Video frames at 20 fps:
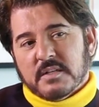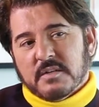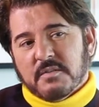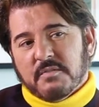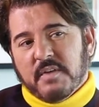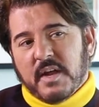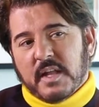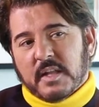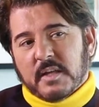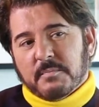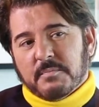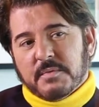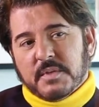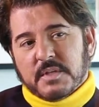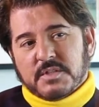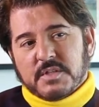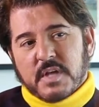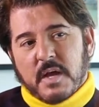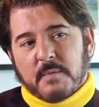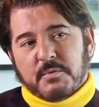develop
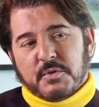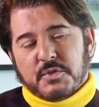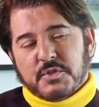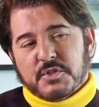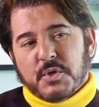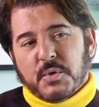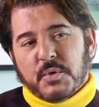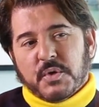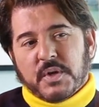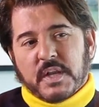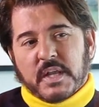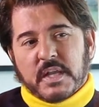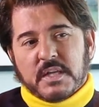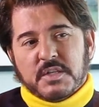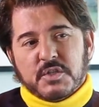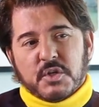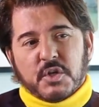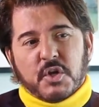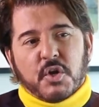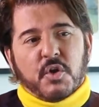this opportunity
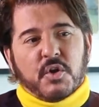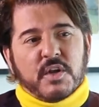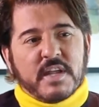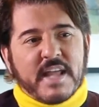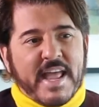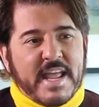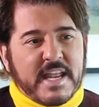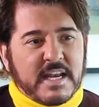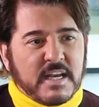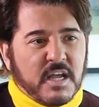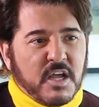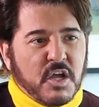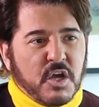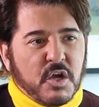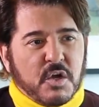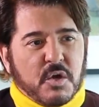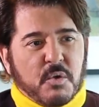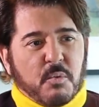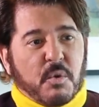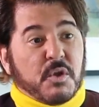to create
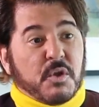what